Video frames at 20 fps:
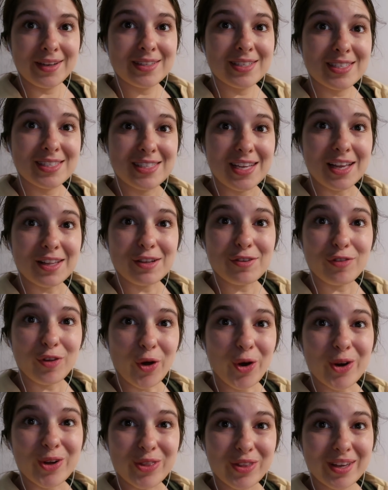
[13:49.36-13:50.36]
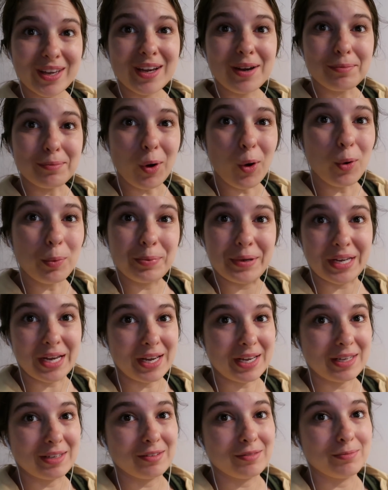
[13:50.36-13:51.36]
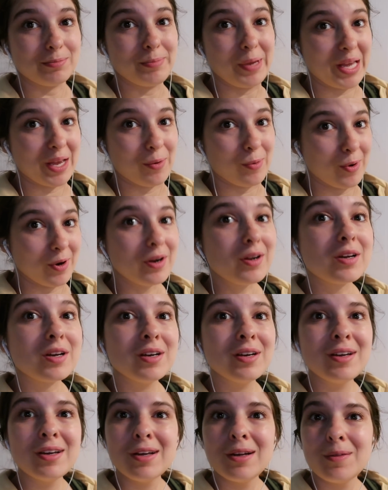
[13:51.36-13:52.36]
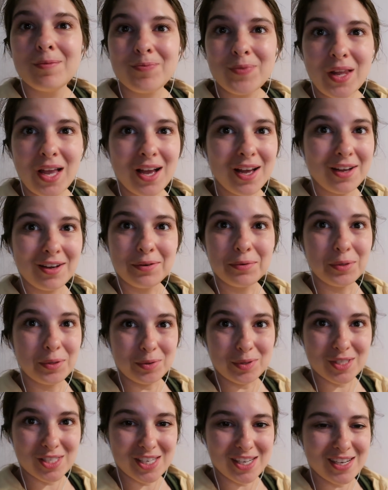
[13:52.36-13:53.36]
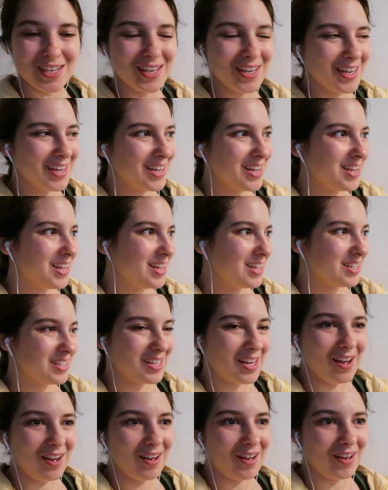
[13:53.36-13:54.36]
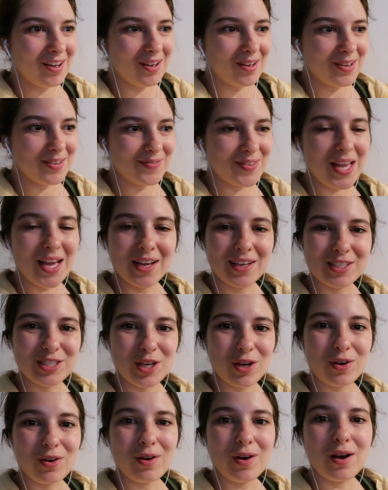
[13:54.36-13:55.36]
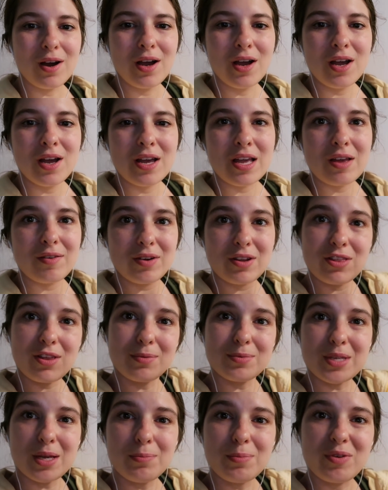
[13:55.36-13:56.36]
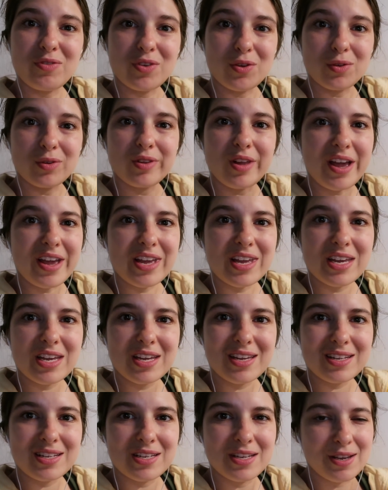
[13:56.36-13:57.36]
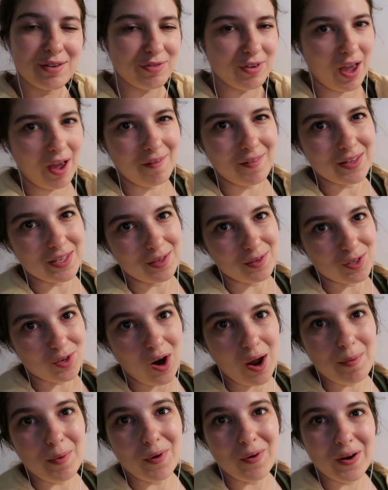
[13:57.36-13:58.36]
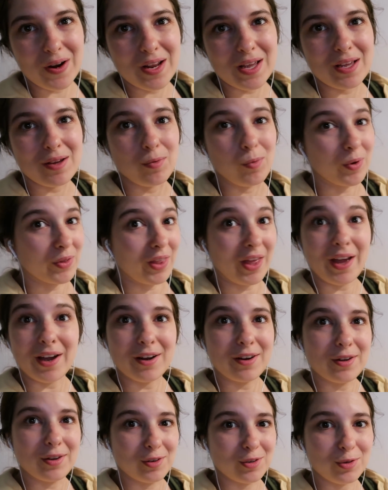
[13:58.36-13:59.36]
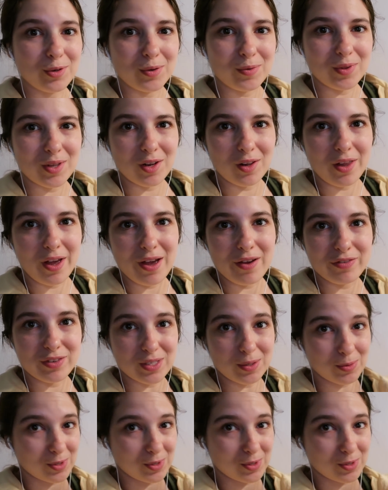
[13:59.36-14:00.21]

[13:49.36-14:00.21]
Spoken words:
This daily vlog thing, I'm hoping I can make it work. We will see. Yeah, so give it a thumbs up if you like it. If you haven't subscribed already, what the heck are you doing with your life?